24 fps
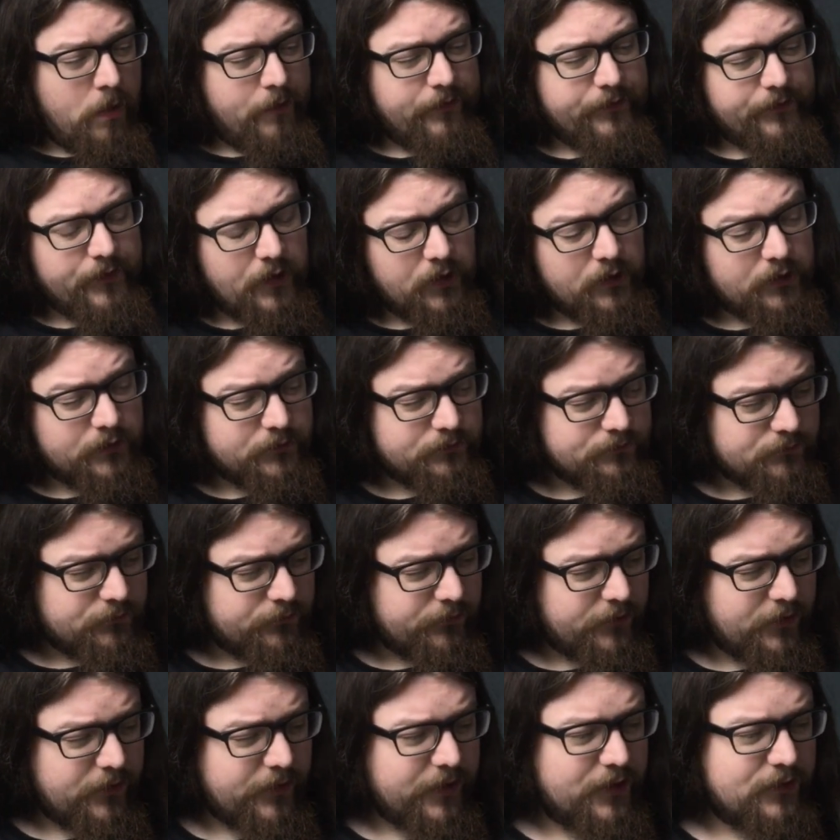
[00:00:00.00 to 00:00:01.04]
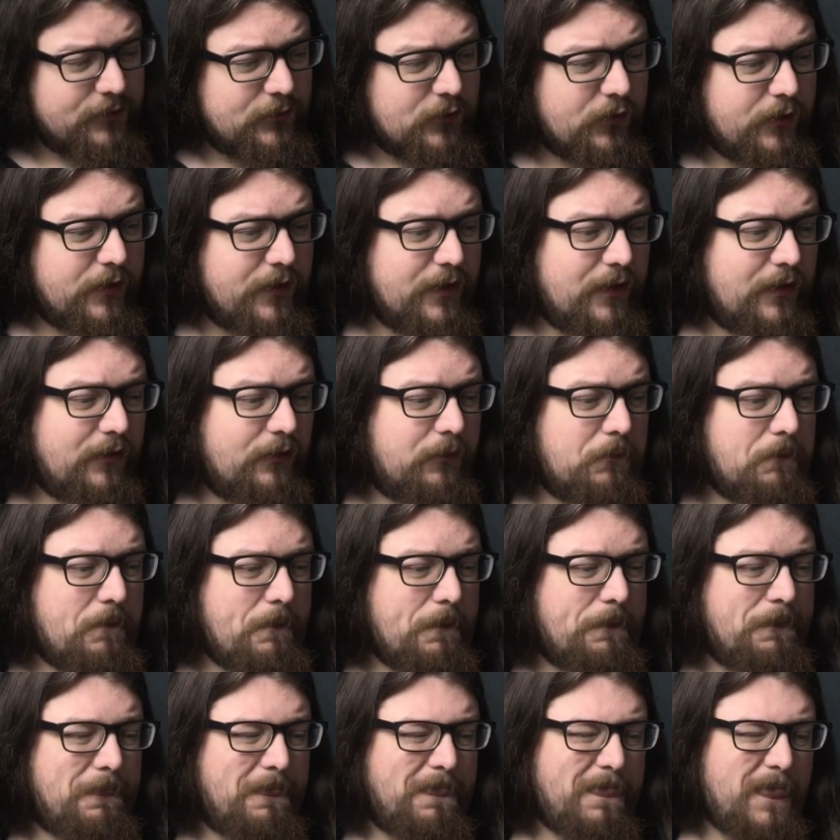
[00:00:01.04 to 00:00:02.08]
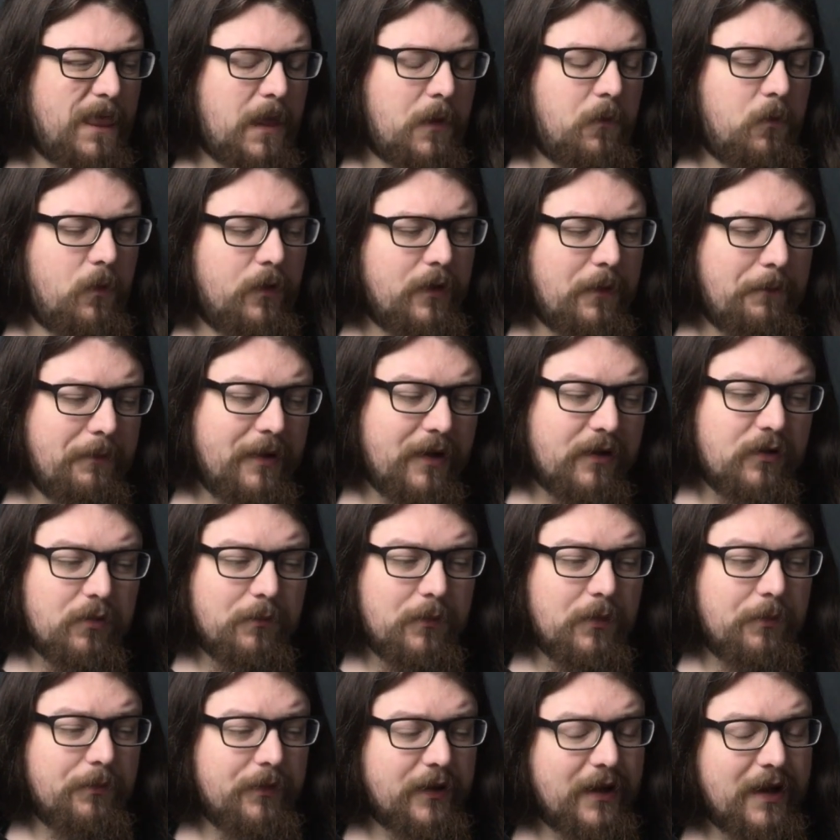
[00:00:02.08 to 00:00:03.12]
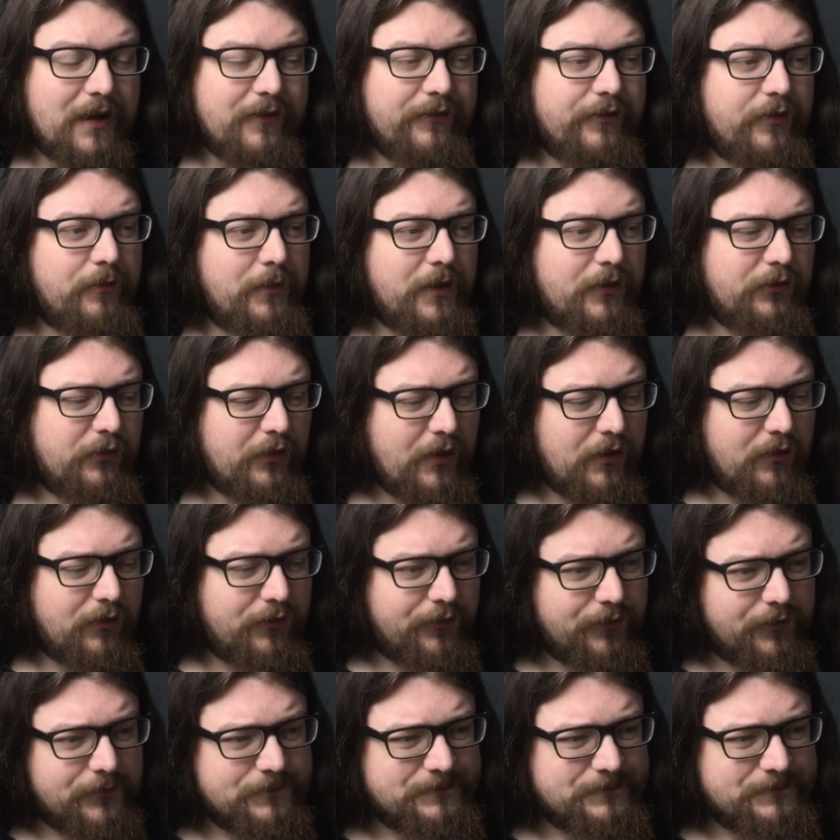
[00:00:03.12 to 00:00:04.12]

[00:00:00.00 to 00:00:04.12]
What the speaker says: no, I really enjoy these. Would I pick them up again for myself?